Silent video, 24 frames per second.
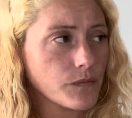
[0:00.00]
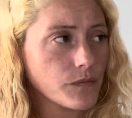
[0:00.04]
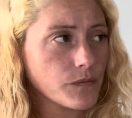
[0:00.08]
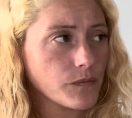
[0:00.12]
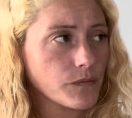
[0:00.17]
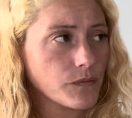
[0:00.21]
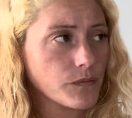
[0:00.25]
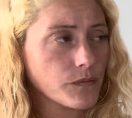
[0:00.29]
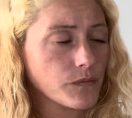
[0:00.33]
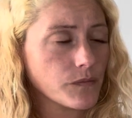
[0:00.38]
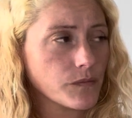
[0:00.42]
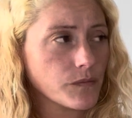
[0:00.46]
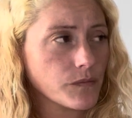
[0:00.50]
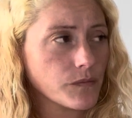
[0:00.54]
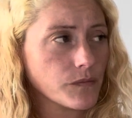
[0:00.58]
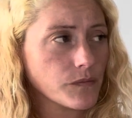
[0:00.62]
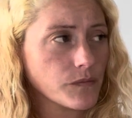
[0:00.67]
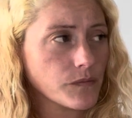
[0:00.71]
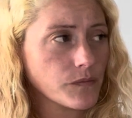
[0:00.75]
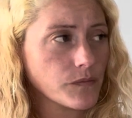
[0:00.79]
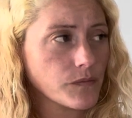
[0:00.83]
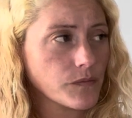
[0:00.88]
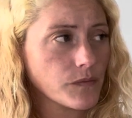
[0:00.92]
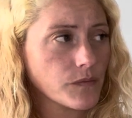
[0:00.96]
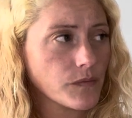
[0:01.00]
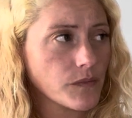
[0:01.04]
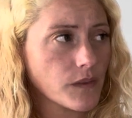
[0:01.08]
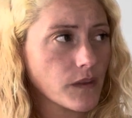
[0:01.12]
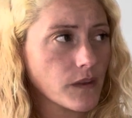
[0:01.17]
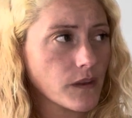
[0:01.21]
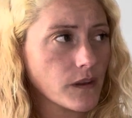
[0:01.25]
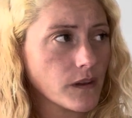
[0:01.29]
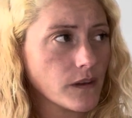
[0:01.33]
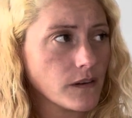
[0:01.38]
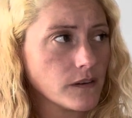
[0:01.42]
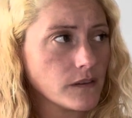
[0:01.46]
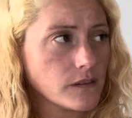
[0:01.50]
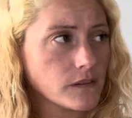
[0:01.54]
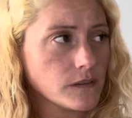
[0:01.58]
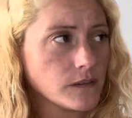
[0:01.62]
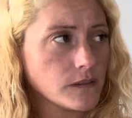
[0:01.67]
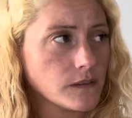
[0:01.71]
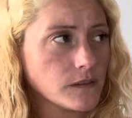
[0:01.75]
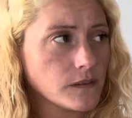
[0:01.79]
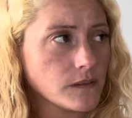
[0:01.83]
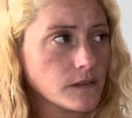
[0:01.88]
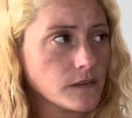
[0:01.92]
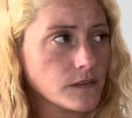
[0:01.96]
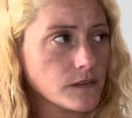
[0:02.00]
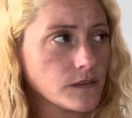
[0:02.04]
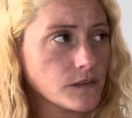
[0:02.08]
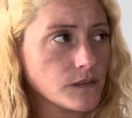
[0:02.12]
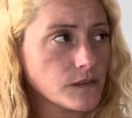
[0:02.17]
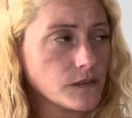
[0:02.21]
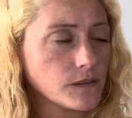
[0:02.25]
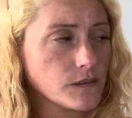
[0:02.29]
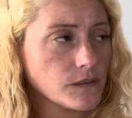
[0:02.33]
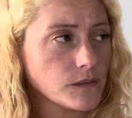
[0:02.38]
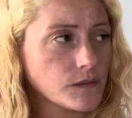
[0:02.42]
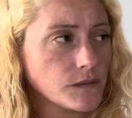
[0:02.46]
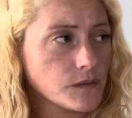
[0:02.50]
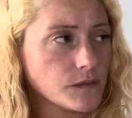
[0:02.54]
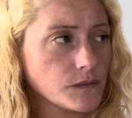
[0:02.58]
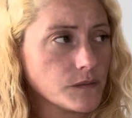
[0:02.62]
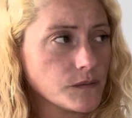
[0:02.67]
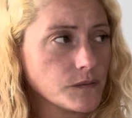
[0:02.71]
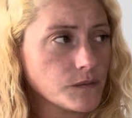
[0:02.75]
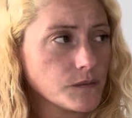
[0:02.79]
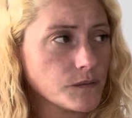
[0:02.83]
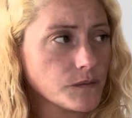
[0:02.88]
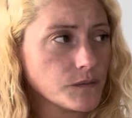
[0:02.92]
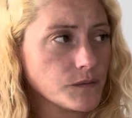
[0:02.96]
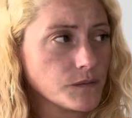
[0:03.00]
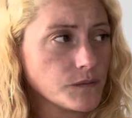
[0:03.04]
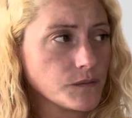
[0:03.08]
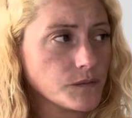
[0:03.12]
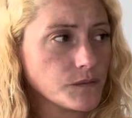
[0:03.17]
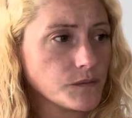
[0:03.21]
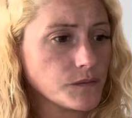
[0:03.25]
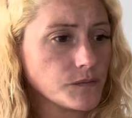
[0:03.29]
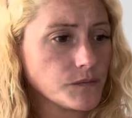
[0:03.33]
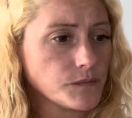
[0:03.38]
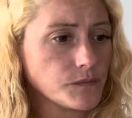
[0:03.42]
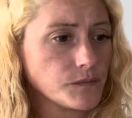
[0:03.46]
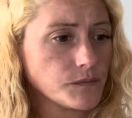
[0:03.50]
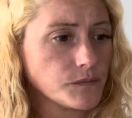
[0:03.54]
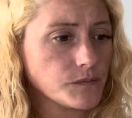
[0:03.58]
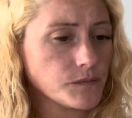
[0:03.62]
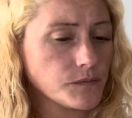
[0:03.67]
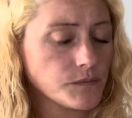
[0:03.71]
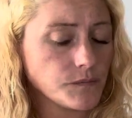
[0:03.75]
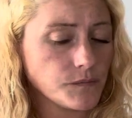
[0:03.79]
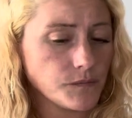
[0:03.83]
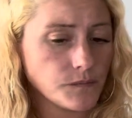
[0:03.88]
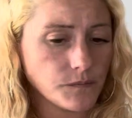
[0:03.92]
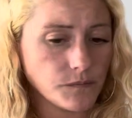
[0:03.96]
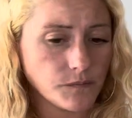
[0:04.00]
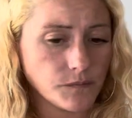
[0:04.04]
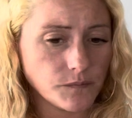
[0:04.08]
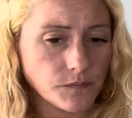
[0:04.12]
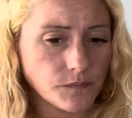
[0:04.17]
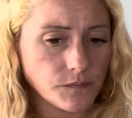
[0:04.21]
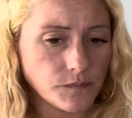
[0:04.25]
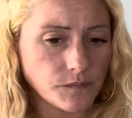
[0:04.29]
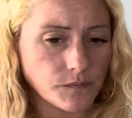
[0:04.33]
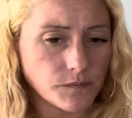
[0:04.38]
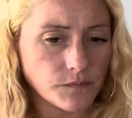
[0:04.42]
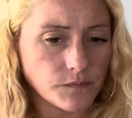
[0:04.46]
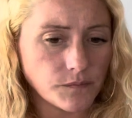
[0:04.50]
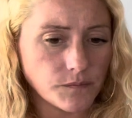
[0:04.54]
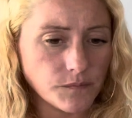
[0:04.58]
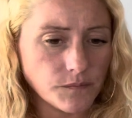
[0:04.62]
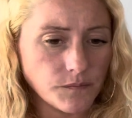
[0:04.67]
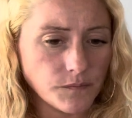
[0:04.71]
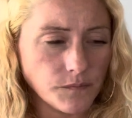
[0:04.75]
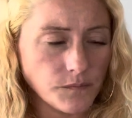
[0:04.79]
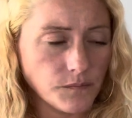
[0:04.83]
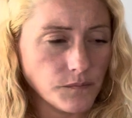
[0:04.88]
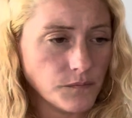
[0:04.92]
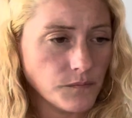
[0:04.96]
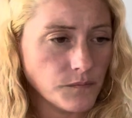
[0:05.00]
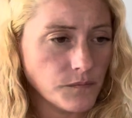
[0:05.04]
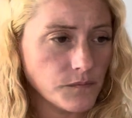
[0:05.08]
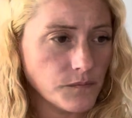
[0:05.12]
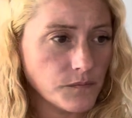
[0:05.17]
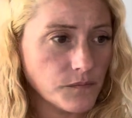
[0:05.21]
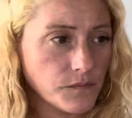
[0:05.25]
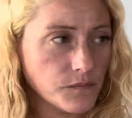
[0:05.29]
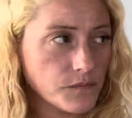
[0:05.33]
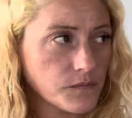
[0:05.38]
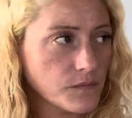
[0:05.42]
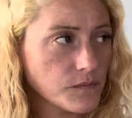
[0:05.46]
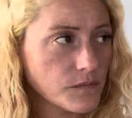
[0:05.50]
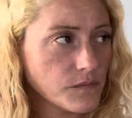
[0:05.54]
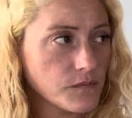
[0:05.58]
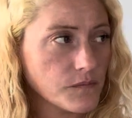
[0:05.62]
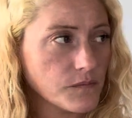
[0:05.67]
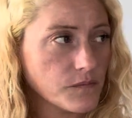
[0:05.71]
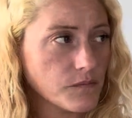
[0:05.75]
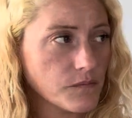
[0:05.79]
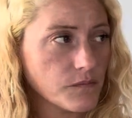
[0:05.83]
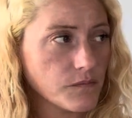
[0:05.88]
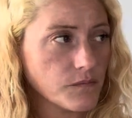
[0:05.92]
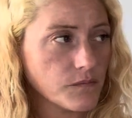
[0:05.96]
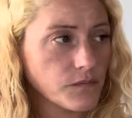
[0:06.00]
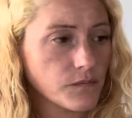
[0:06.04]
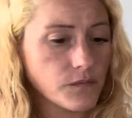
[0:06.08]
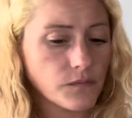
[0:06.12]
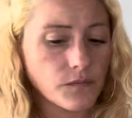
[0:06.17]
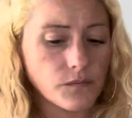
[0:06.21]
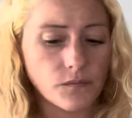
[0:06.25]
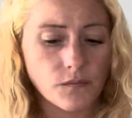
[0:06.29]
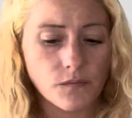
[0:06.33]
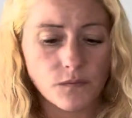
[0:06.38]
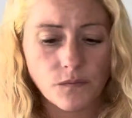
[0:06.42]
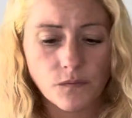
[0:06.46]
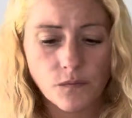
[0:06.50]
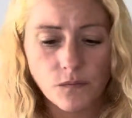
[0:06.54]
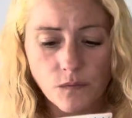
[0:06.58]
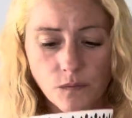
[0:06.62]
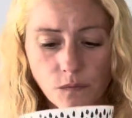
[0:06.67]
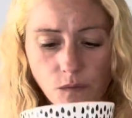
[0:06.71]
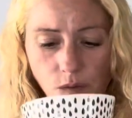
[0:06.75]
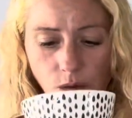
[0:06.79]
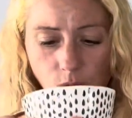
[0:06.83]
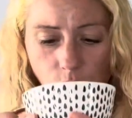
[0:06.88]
[no speech]